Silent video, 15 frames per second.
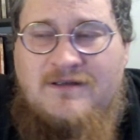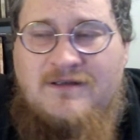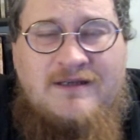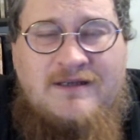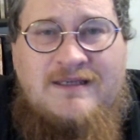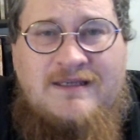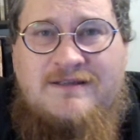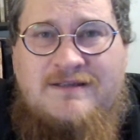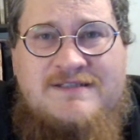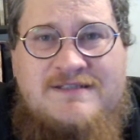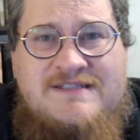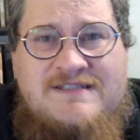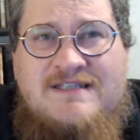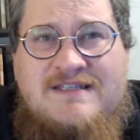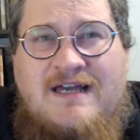Again,
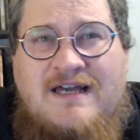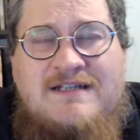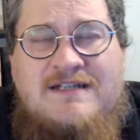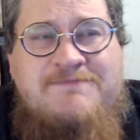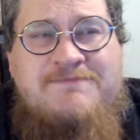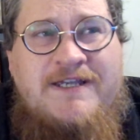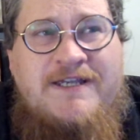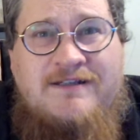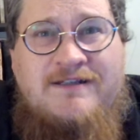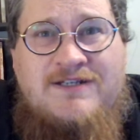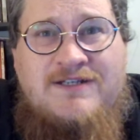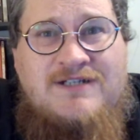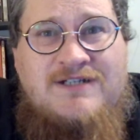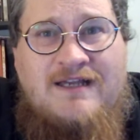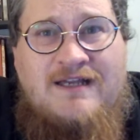this is the kind of
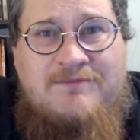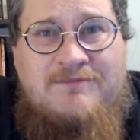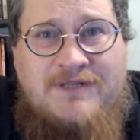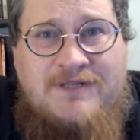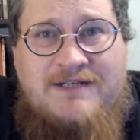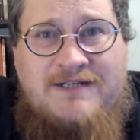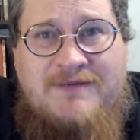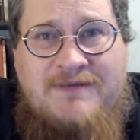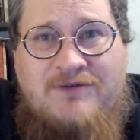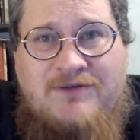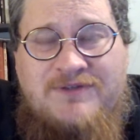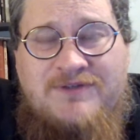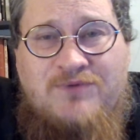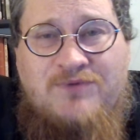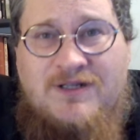speculation I complained about
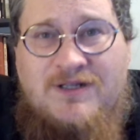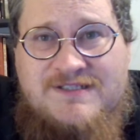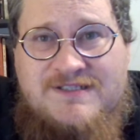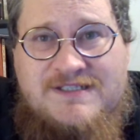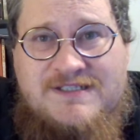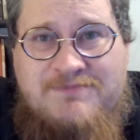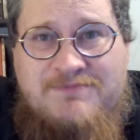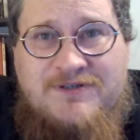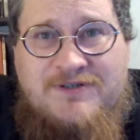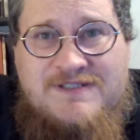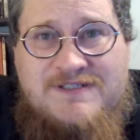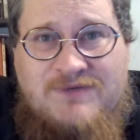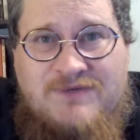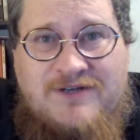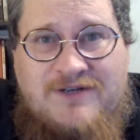with Wallace's book
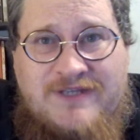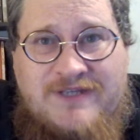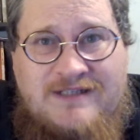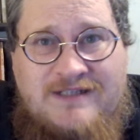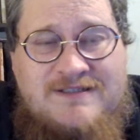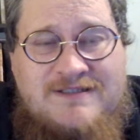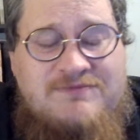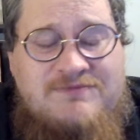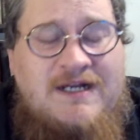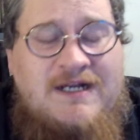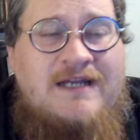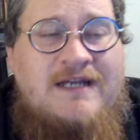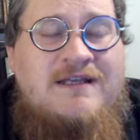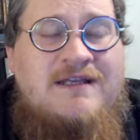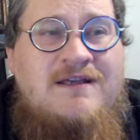as well, The Endless
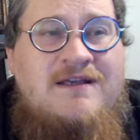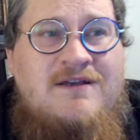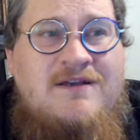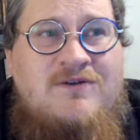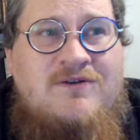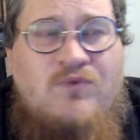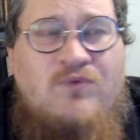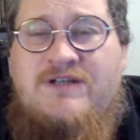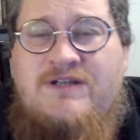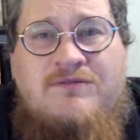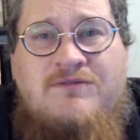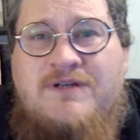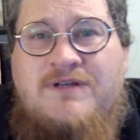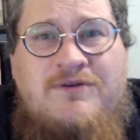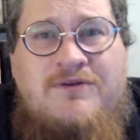Ride. We
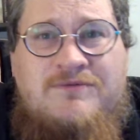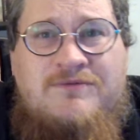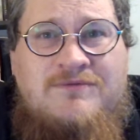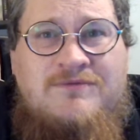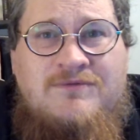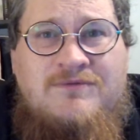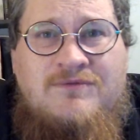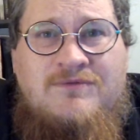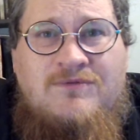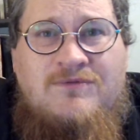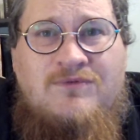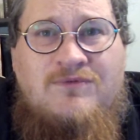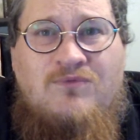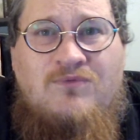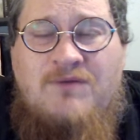don't know
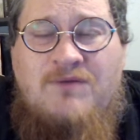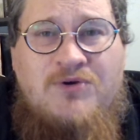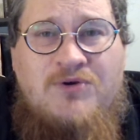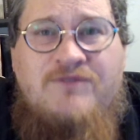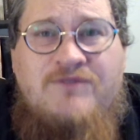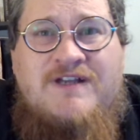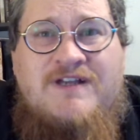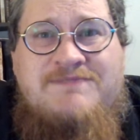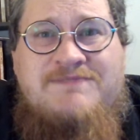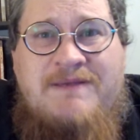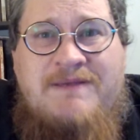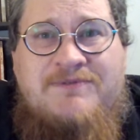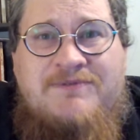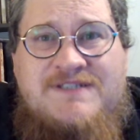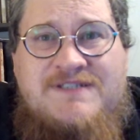what motivates
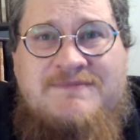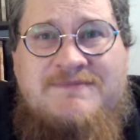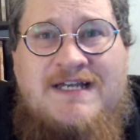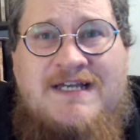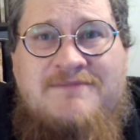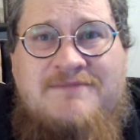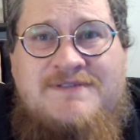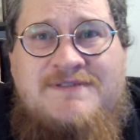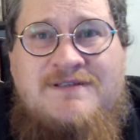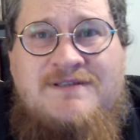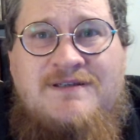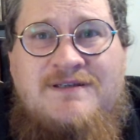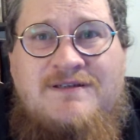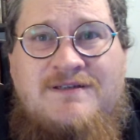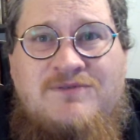people sometimes.
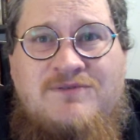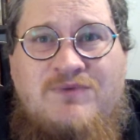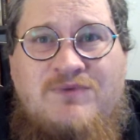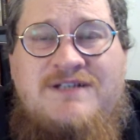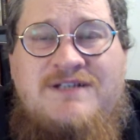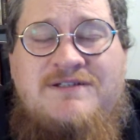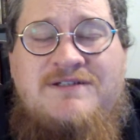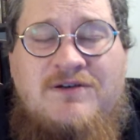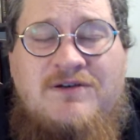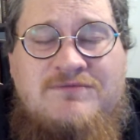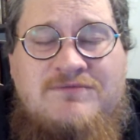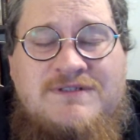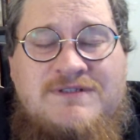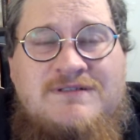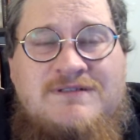We
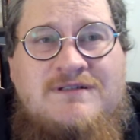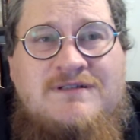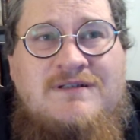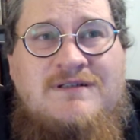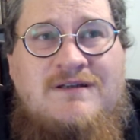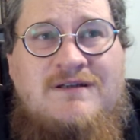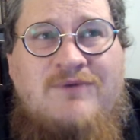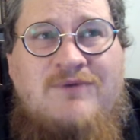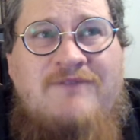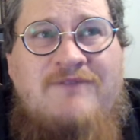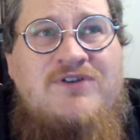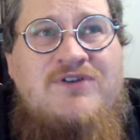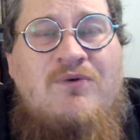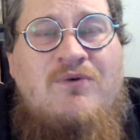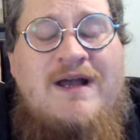have
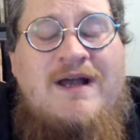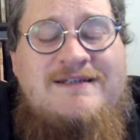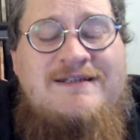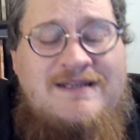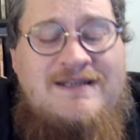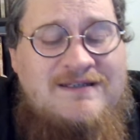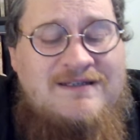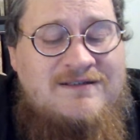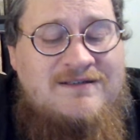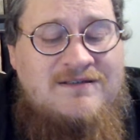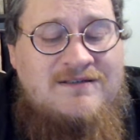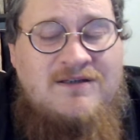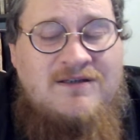no idea